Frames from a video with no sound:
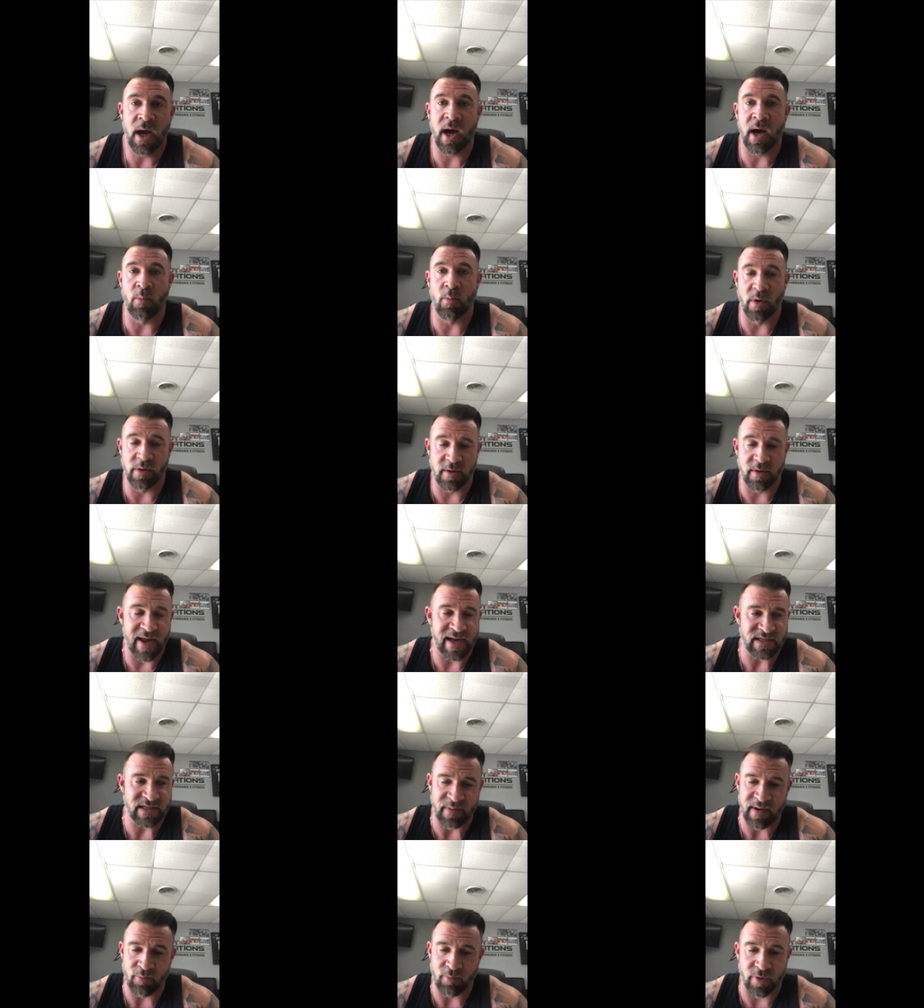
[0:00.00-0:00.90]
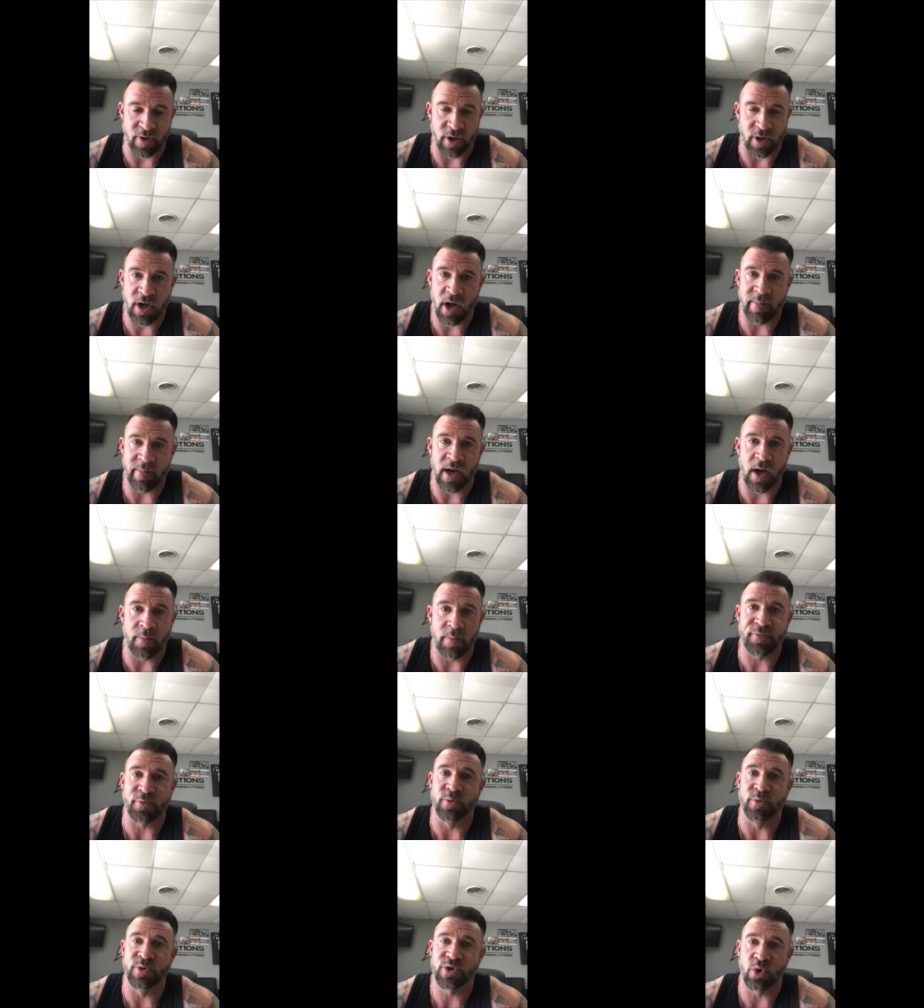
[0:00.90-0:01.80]
whether that's people that are coming up
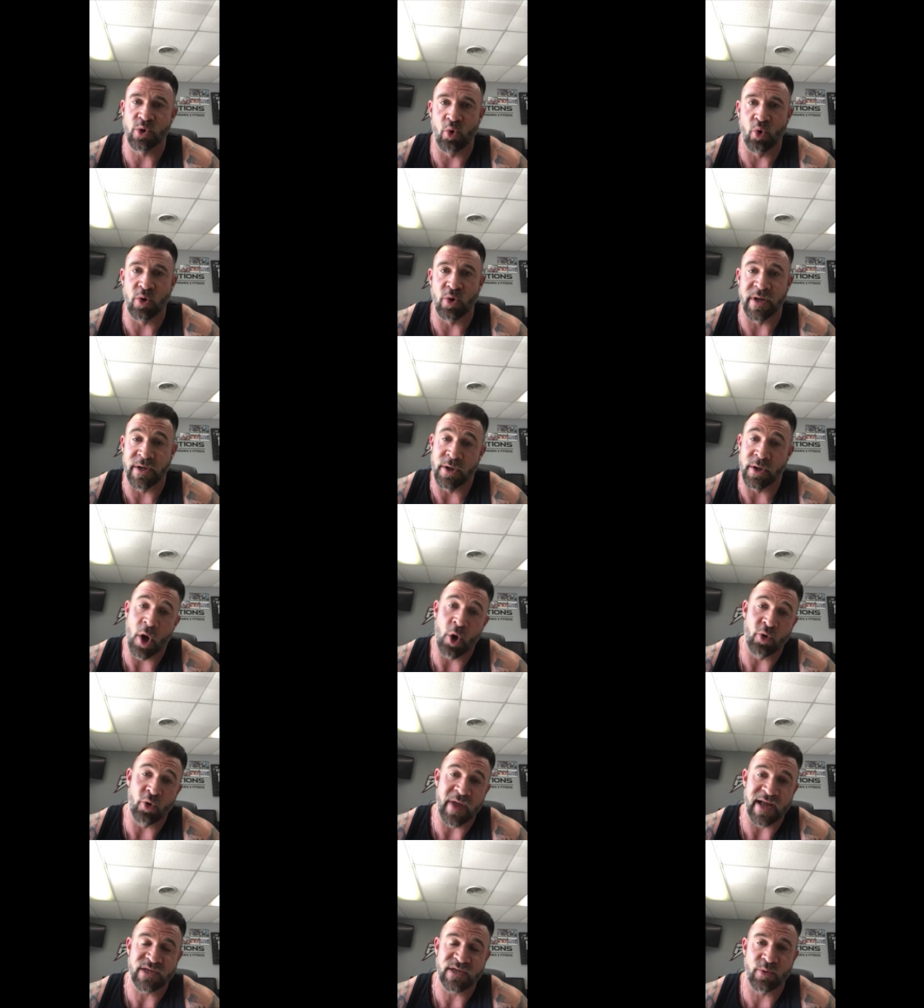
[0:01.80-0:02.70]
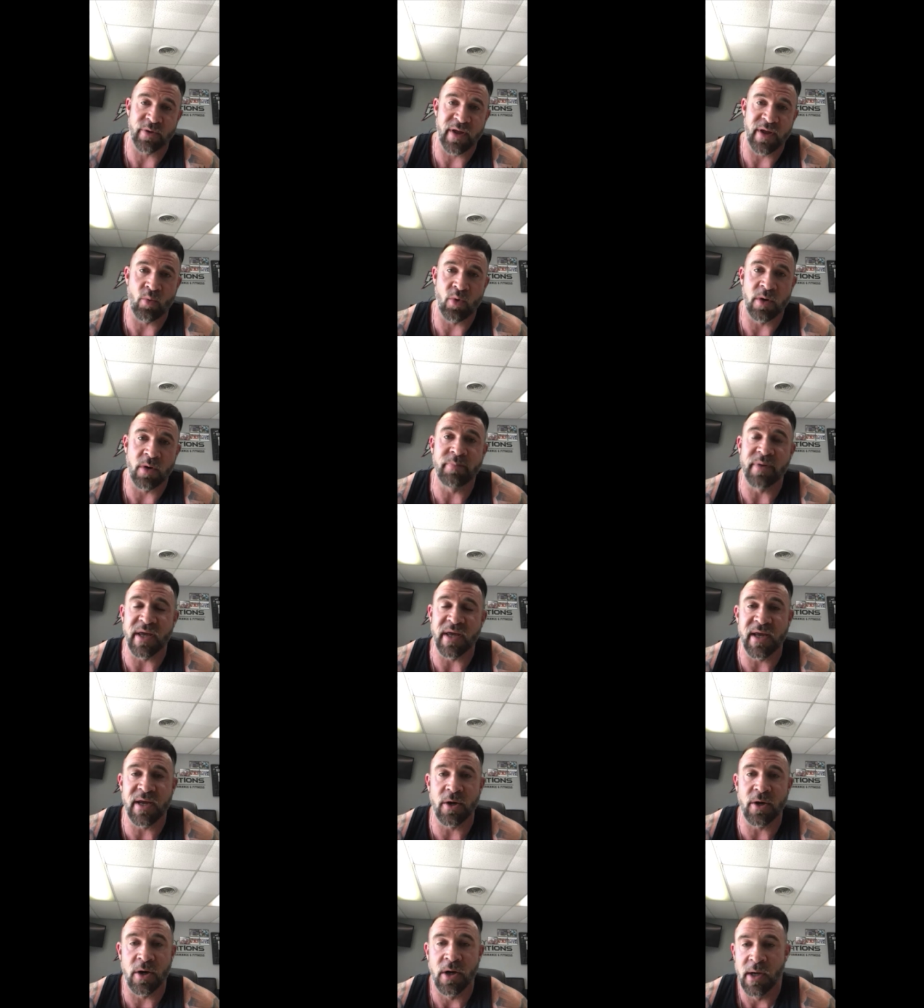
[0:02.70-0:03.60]
through school and know that's where they want to
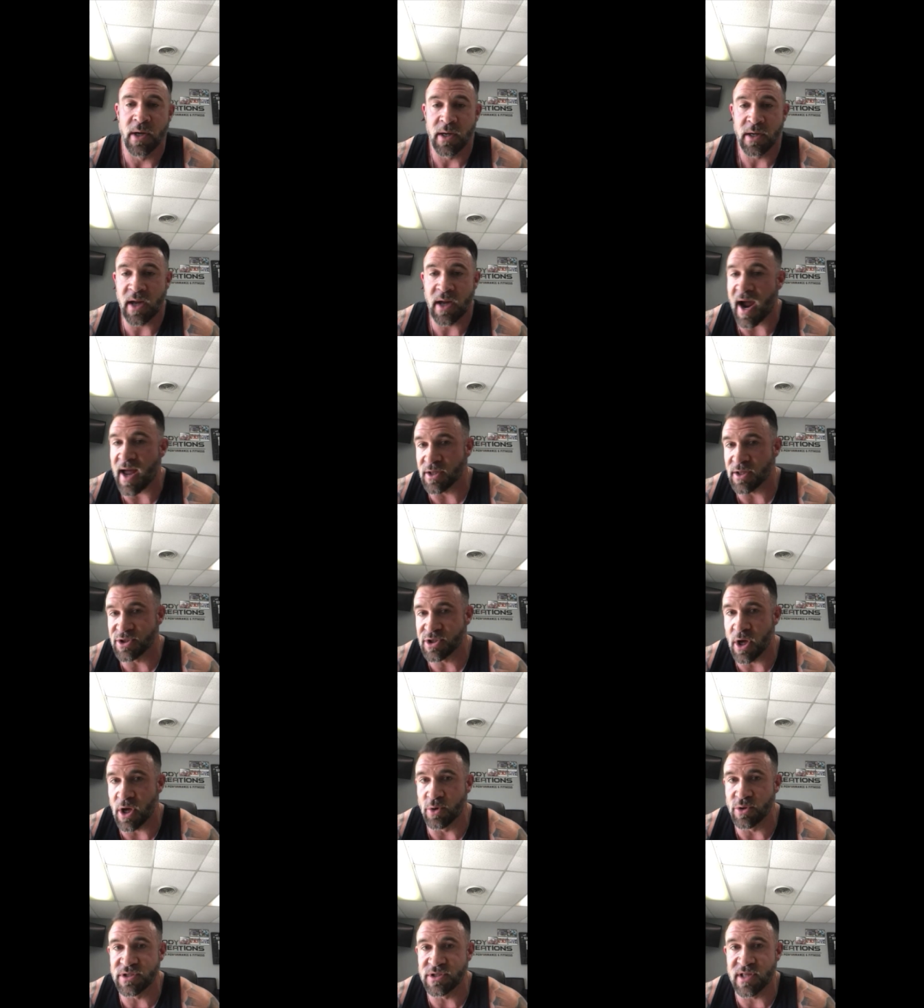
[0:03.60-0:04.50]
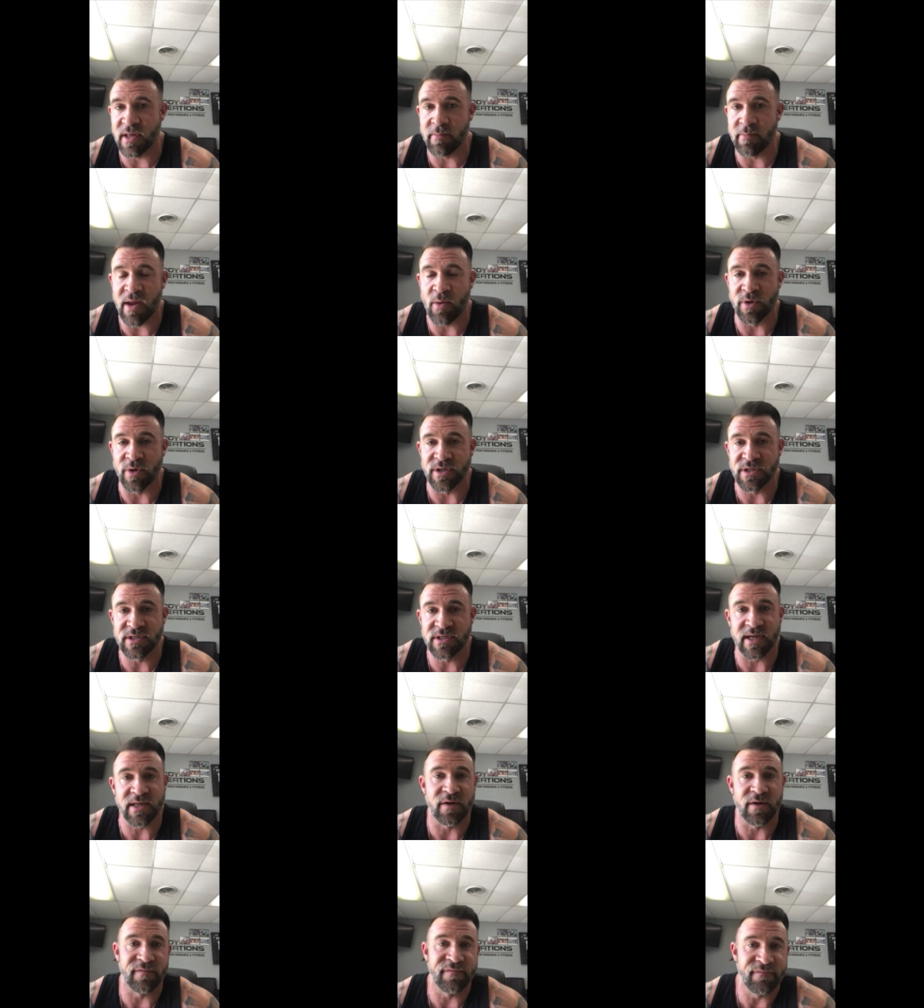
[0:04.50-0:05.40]
be, or college coaches that may want to
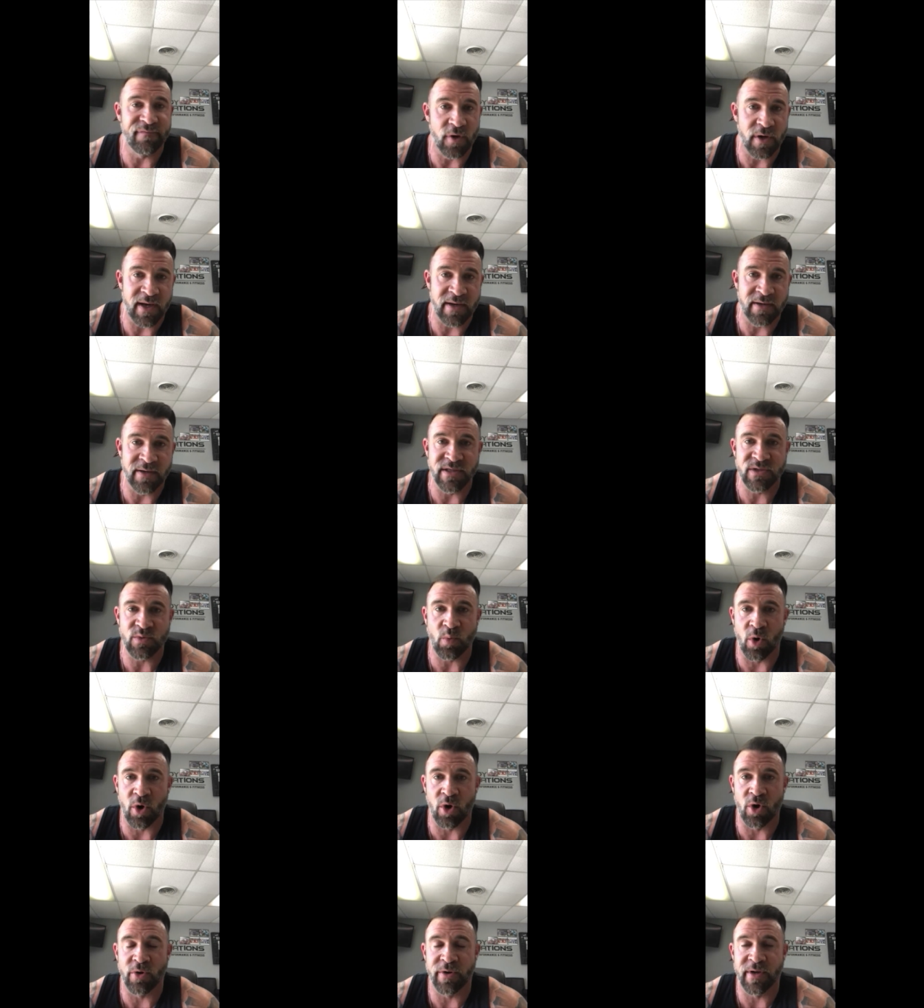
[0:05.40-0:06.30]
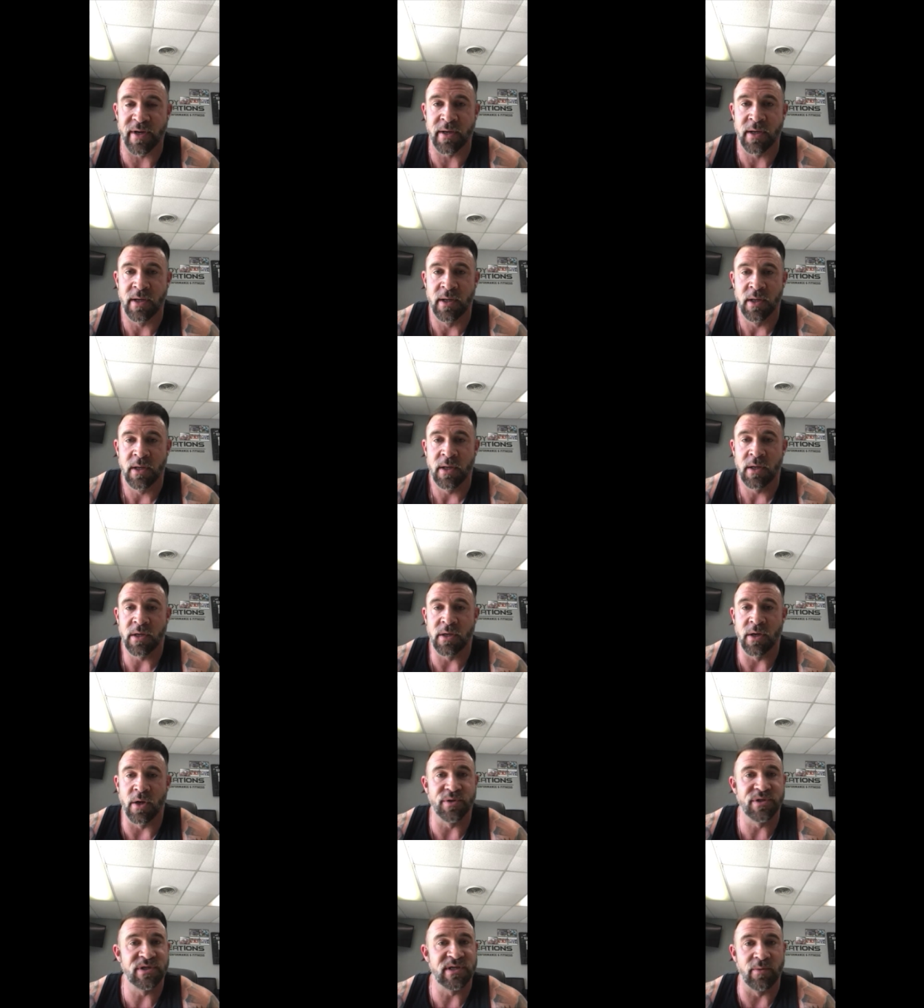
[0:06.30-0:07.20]
stick their foot in this world and,
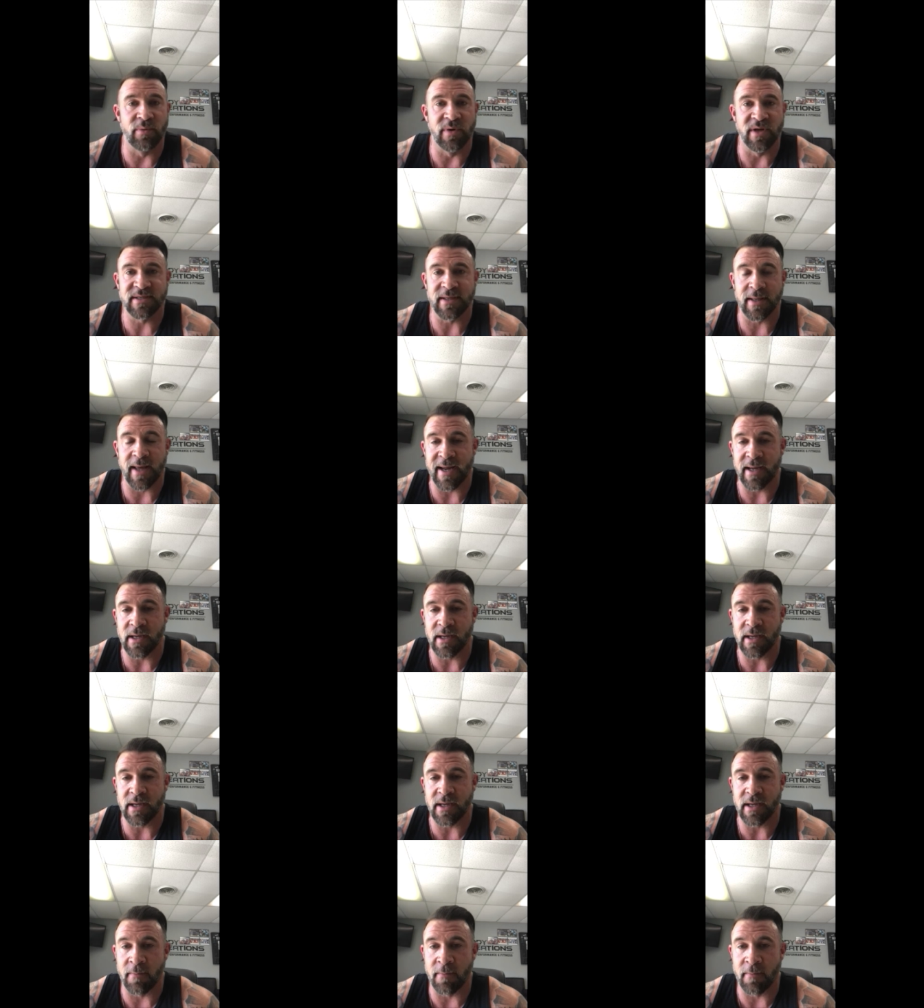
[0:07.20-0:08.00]
you know, see what it's like.